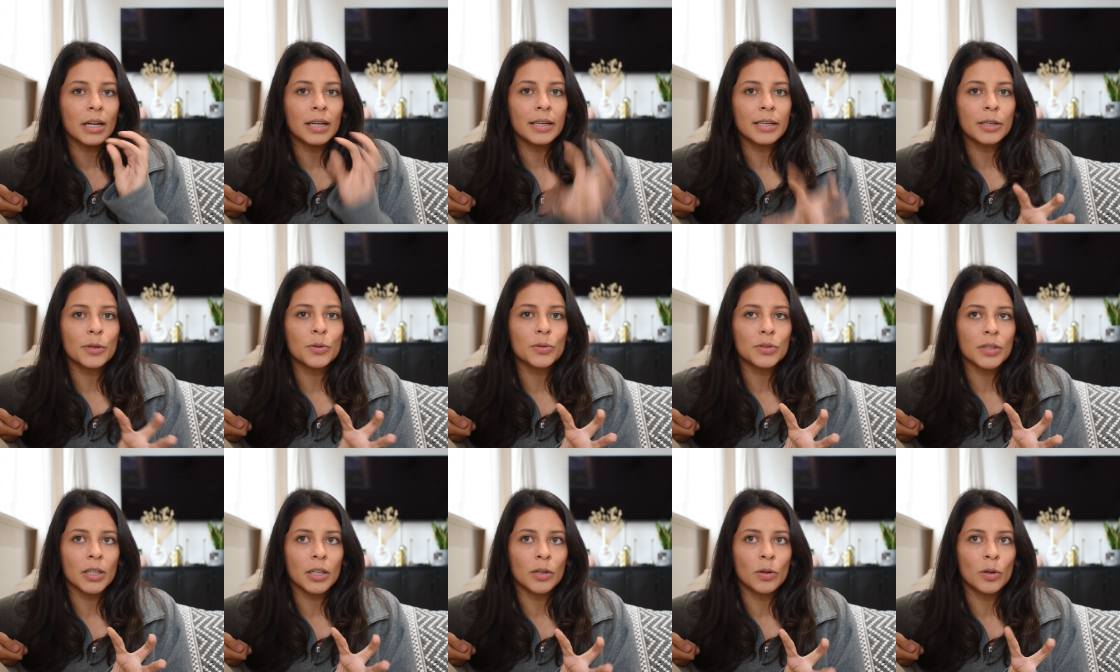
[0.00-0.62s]

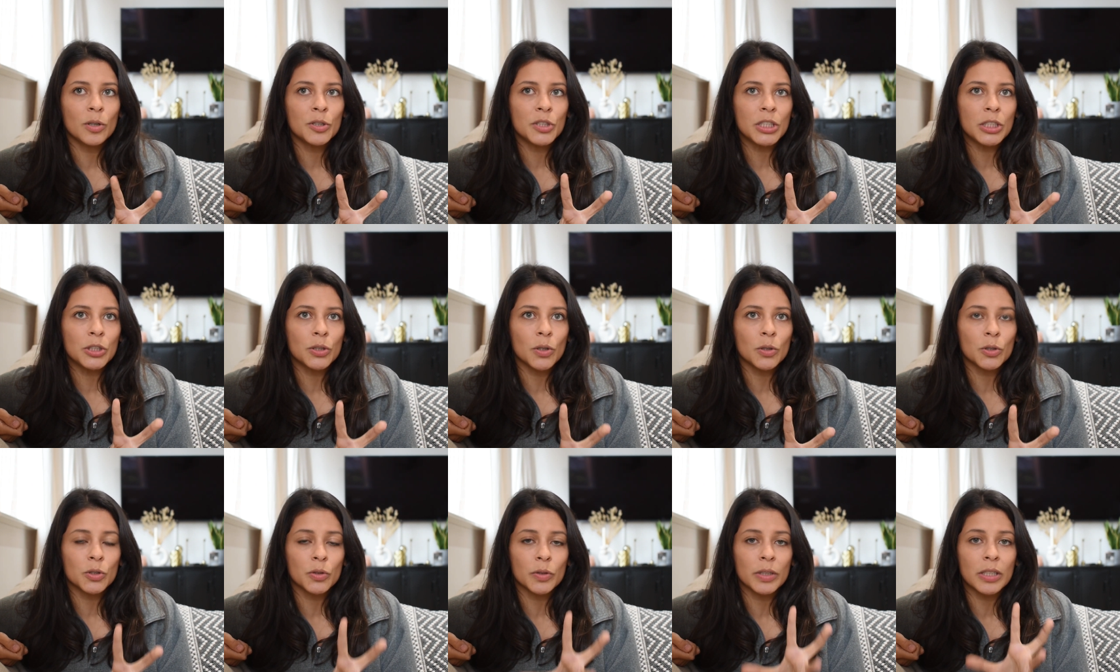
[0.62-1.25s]
Clinical Psychology
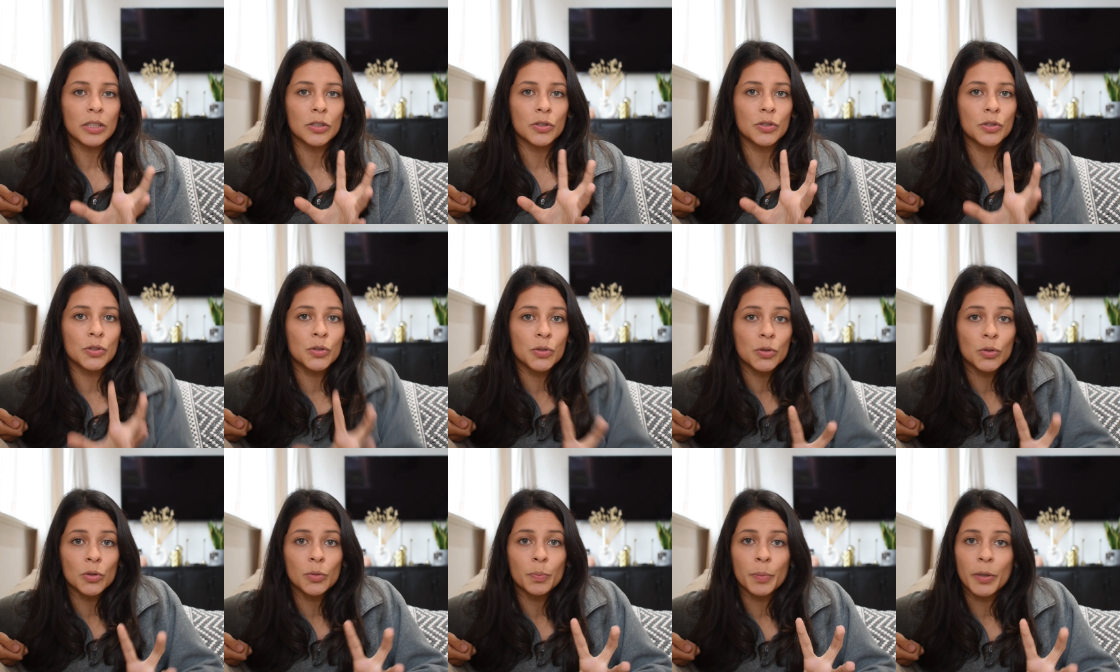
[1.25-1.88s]
Doctorate is
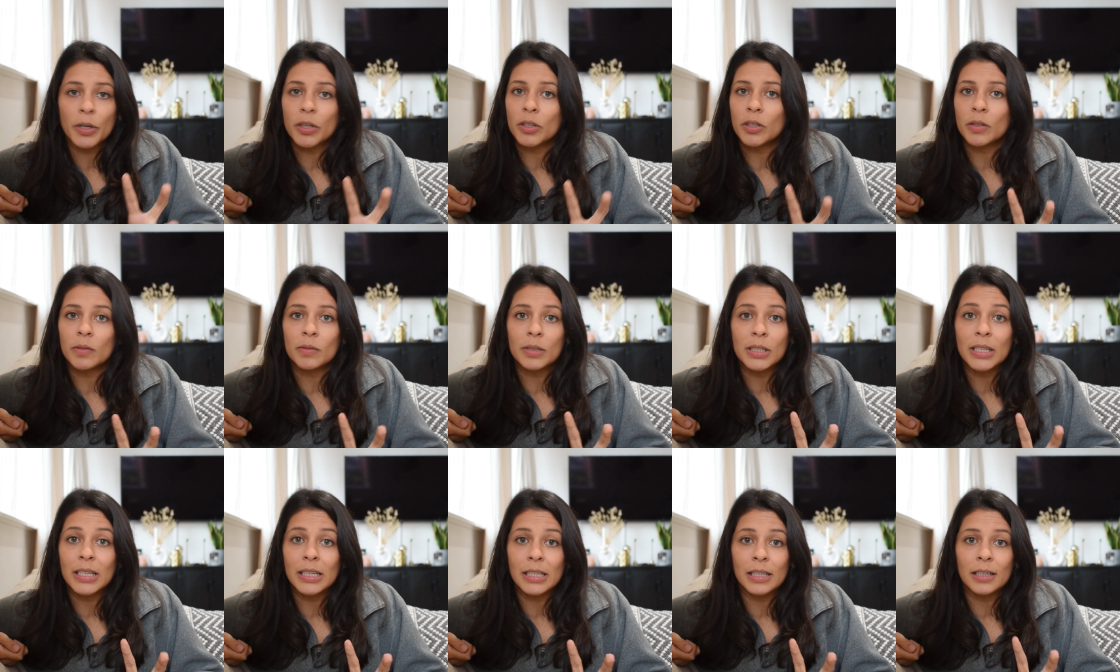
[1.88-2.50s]
super
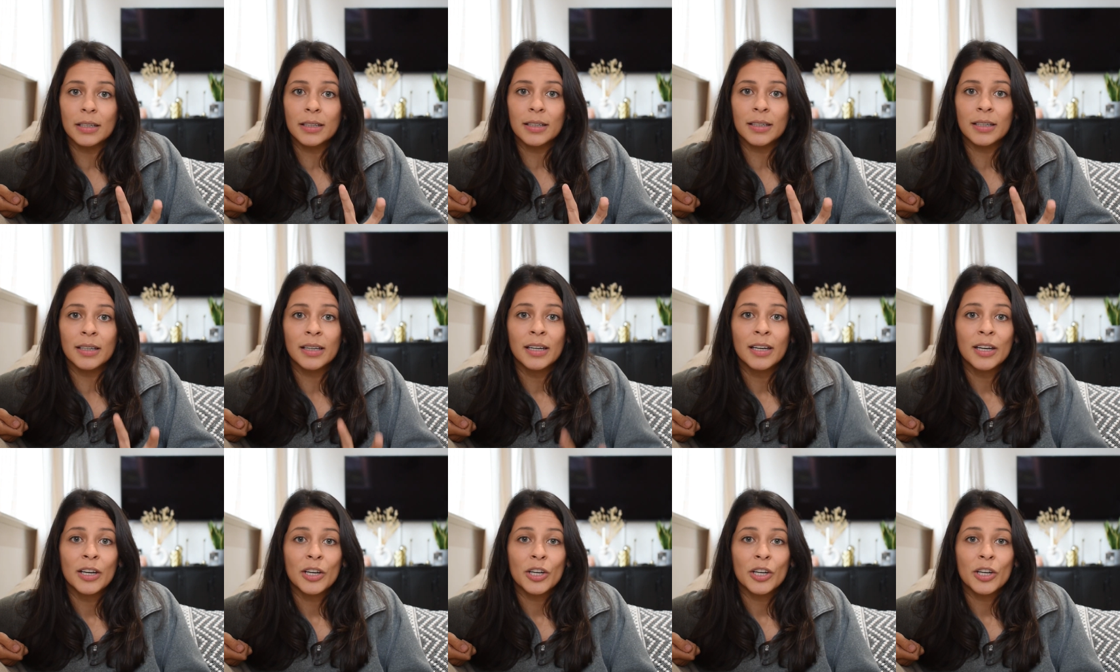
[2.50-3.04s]
unique.